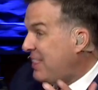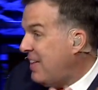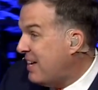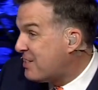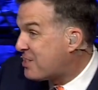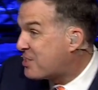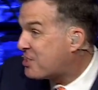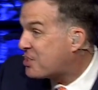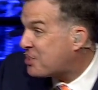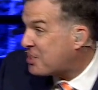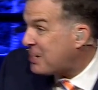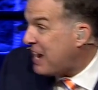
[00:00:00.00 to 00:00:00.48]
then
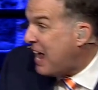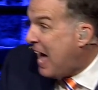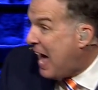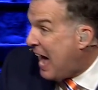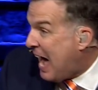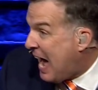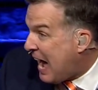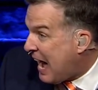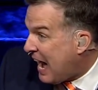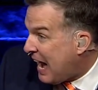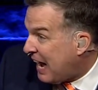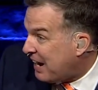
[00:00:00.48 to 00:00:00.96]

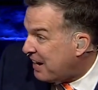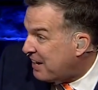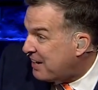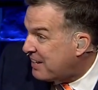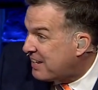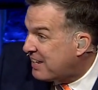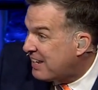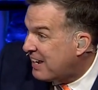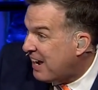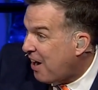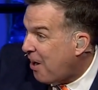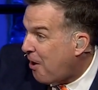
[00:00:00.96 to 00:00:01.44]
slide.
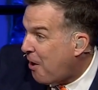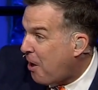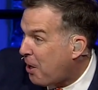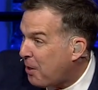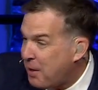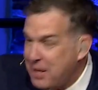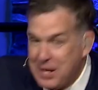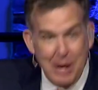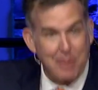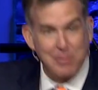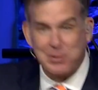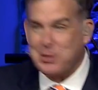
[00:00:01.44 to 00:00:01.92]

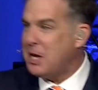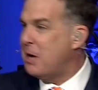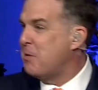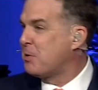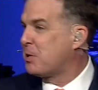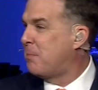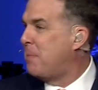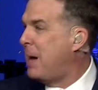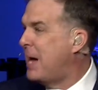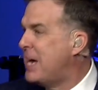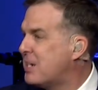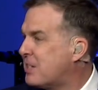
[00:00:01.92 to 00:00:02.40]
It was
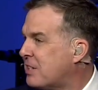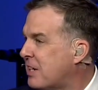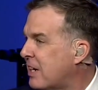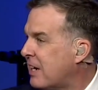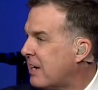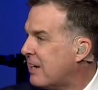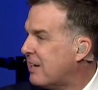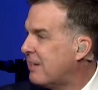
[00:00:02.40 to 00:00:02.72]
amazing.